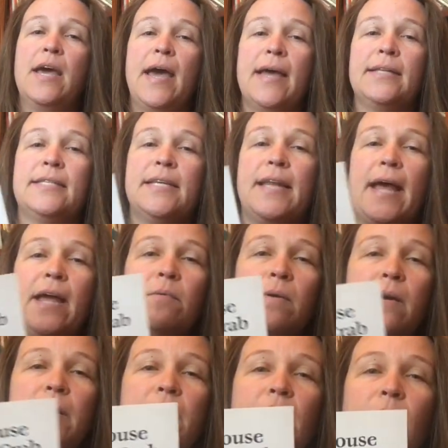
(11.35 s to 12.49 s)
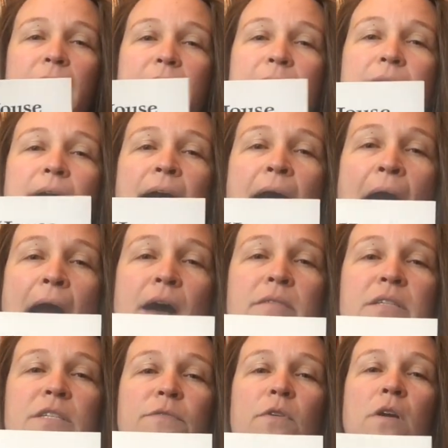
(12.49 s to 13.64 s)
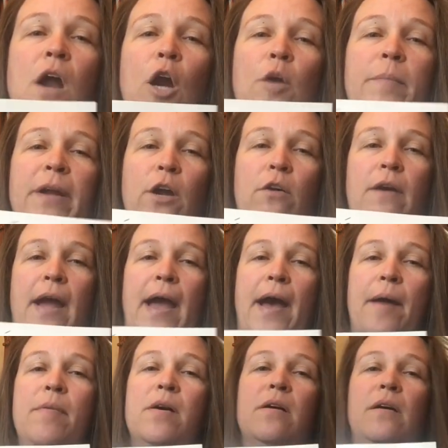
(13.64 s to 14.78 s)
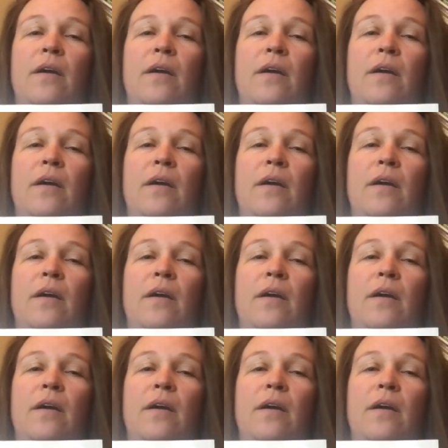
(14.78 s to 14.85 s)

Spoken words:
And today we're going to read A House for Hermit Crab.